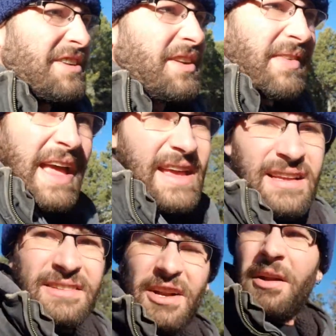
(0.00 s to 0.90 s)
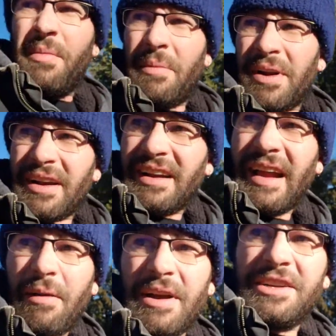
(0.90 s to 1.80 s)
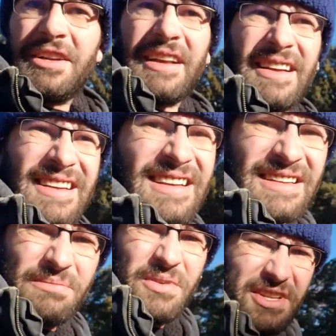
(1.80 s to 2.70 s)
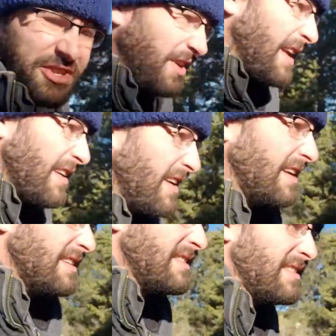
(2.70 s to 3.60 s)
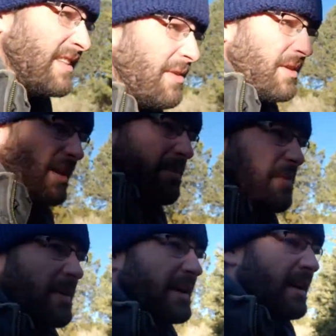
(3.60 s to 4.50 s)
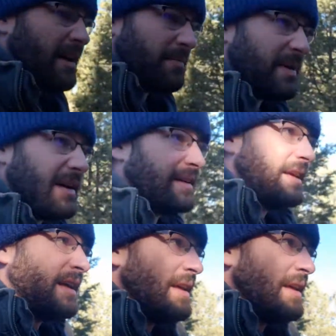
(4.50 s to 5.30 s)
of surveying, trying to remember how I should pull the trailer in, load it up and whatnot. But